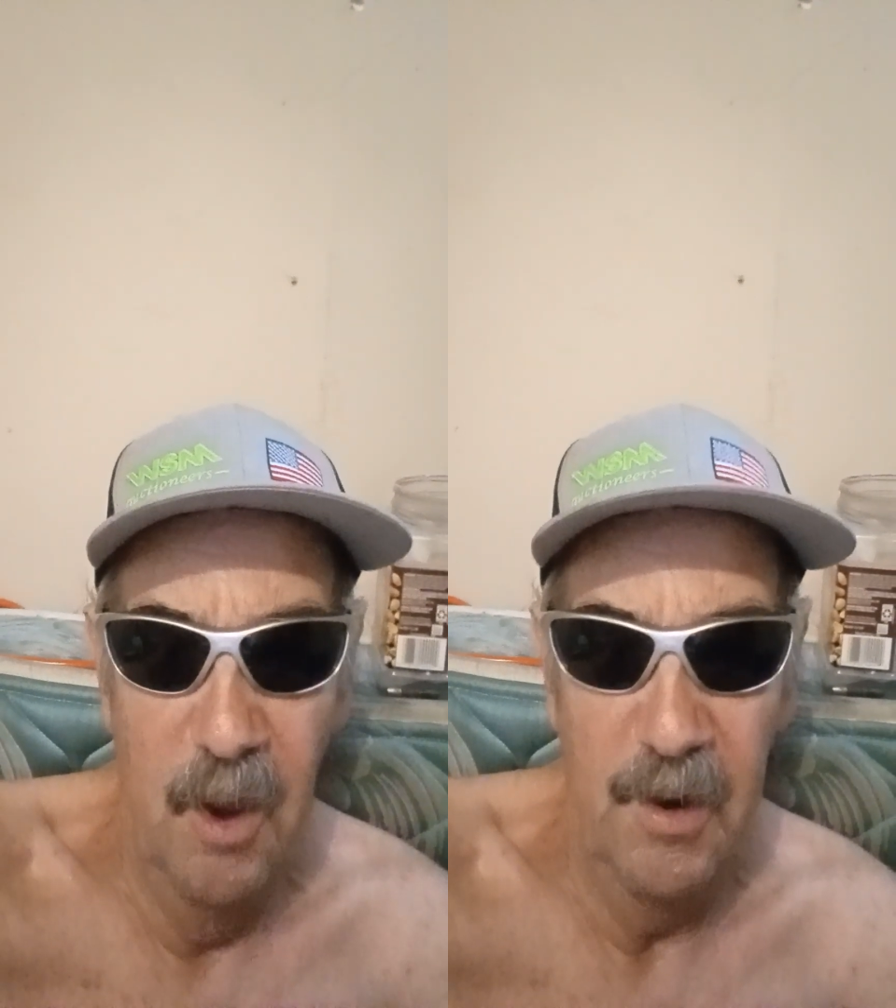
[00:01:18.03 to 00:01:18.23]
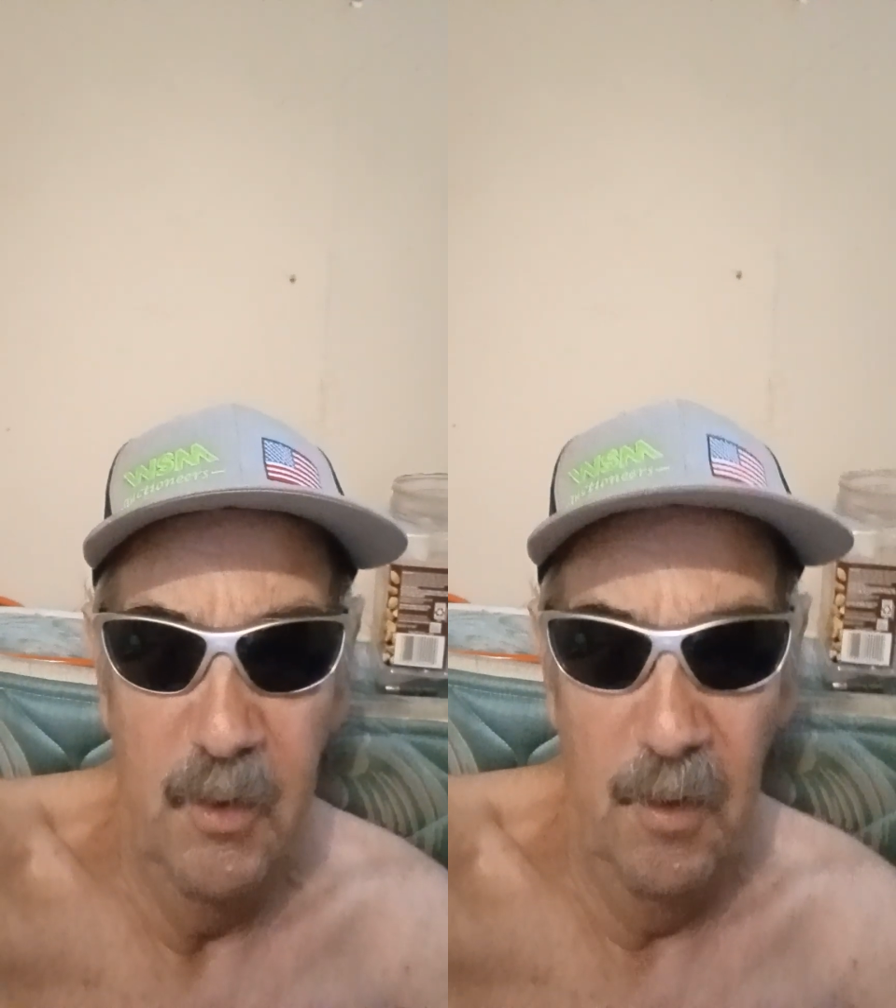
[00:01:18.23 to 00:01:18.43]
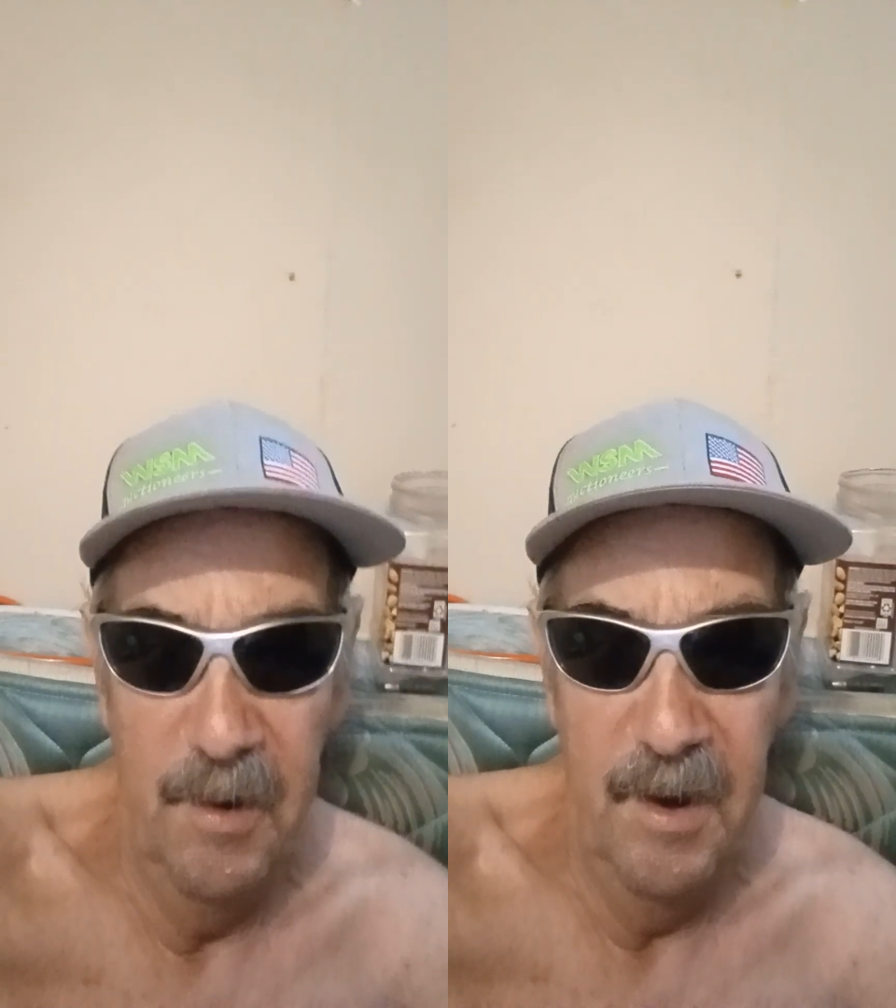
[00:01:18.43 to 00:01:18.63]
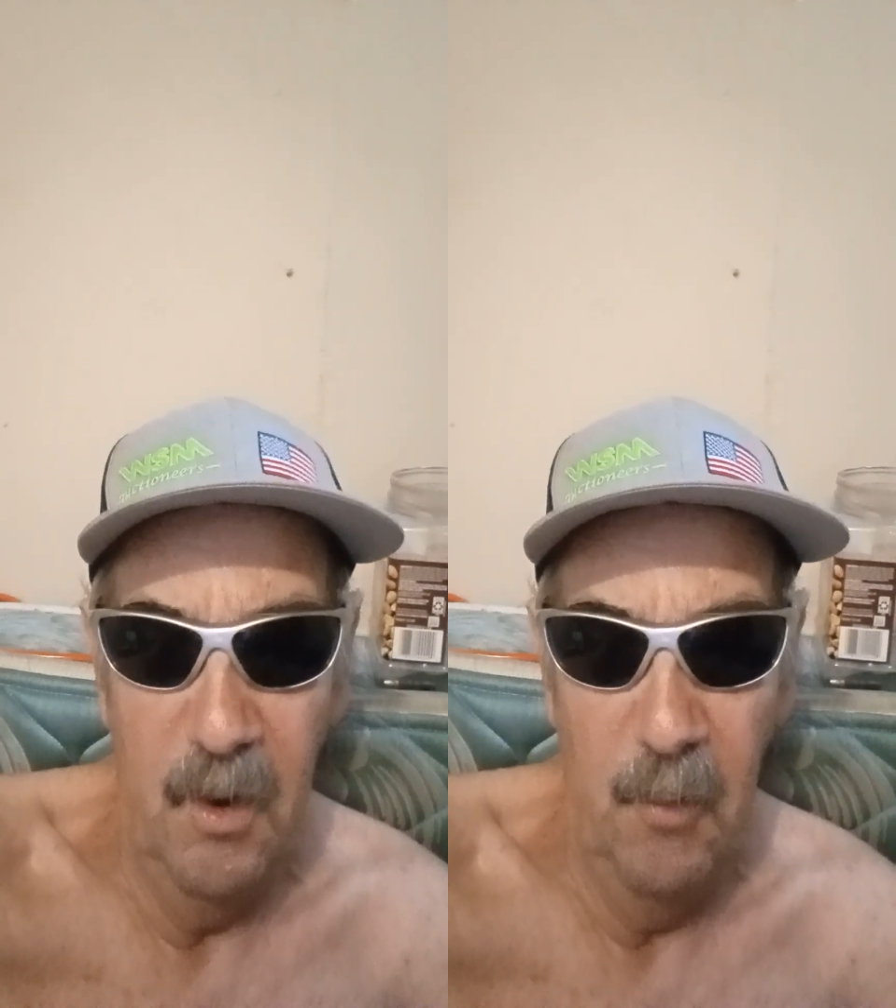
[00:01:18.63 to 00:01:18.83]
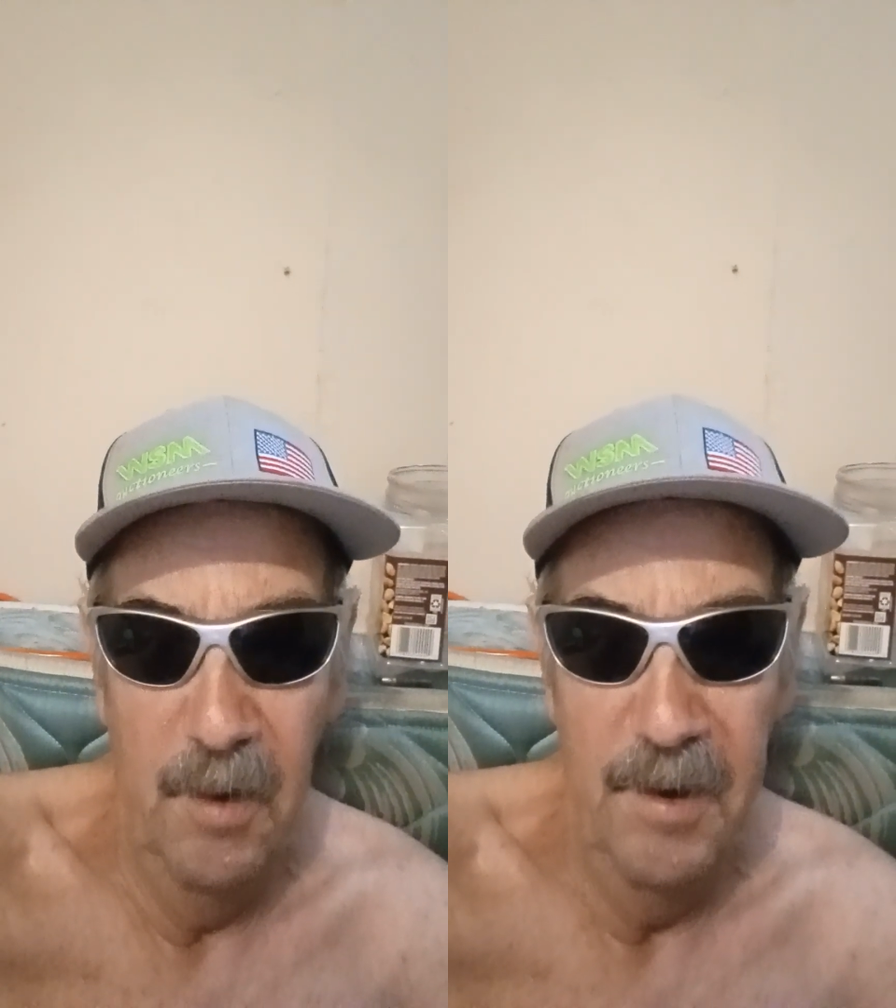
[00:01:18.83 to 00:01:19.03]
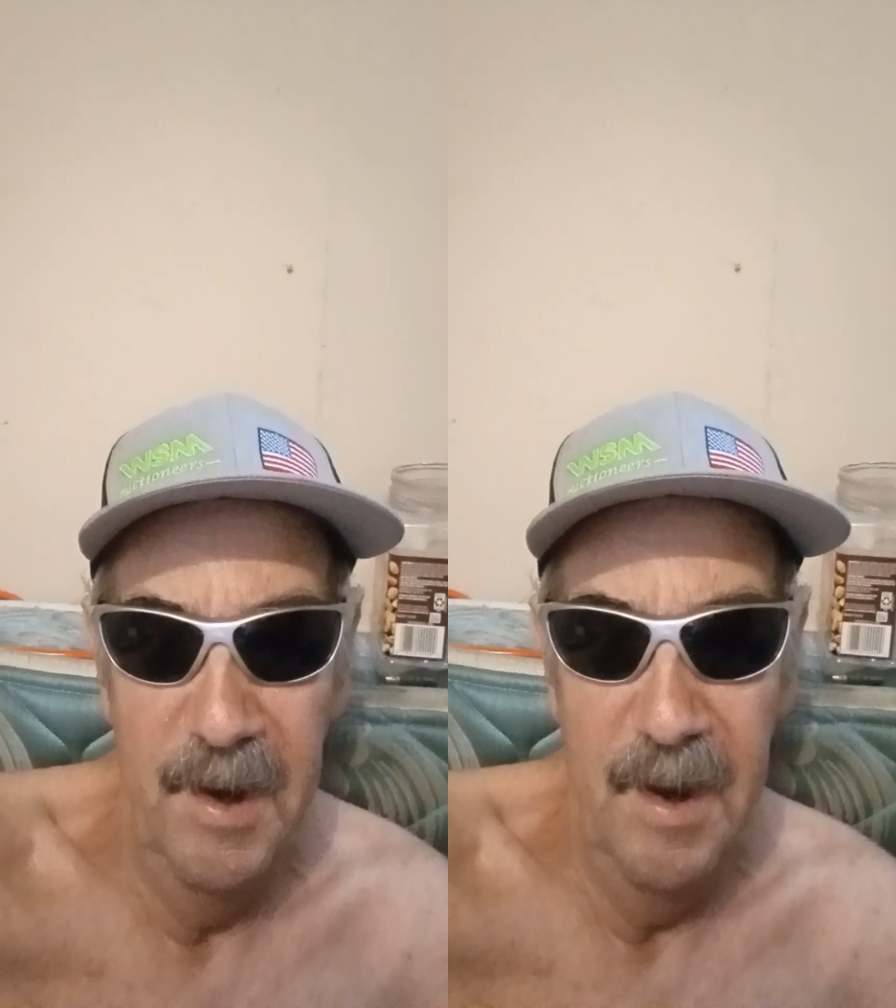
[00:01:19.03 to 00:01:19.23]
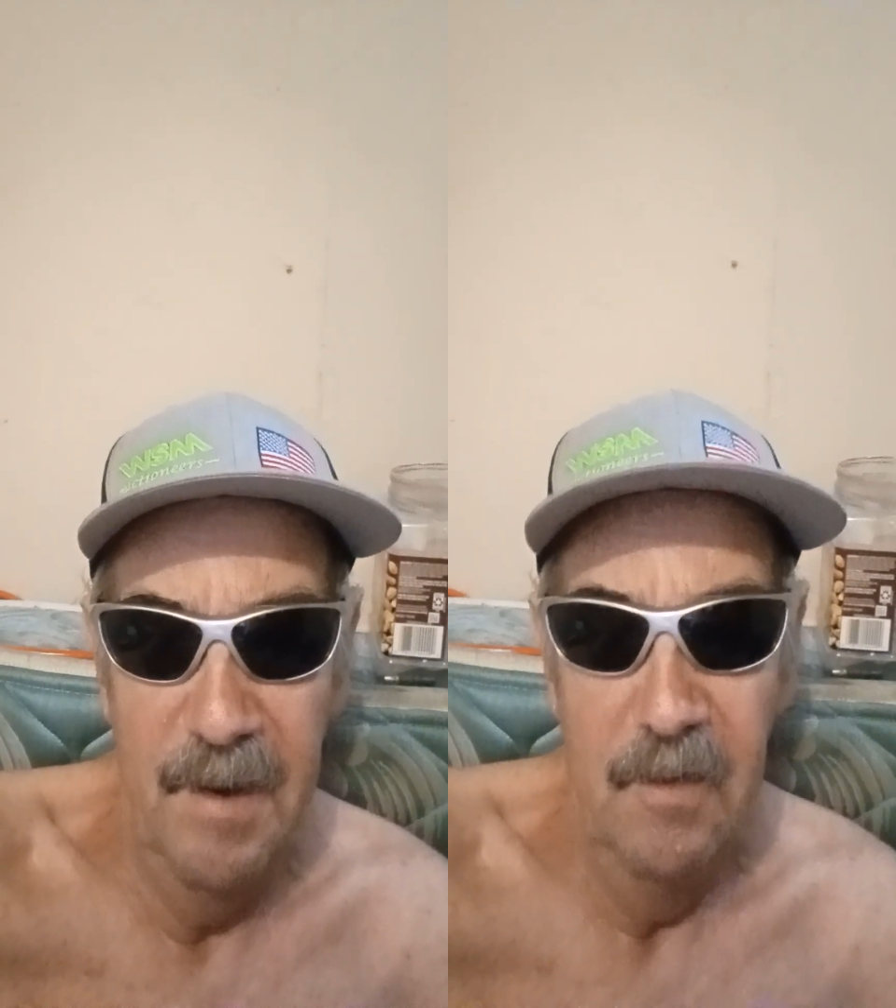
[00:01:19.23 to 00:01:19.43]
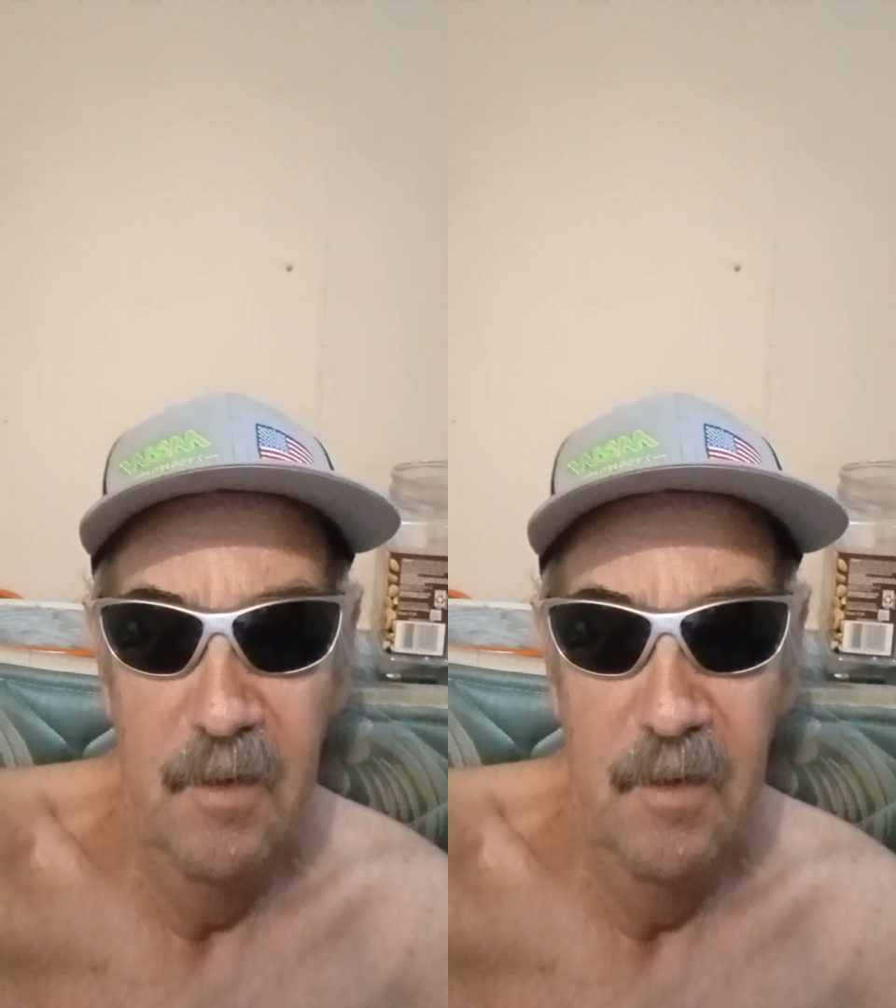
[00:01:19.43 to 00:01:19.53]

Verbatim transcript: on kundalini kundalini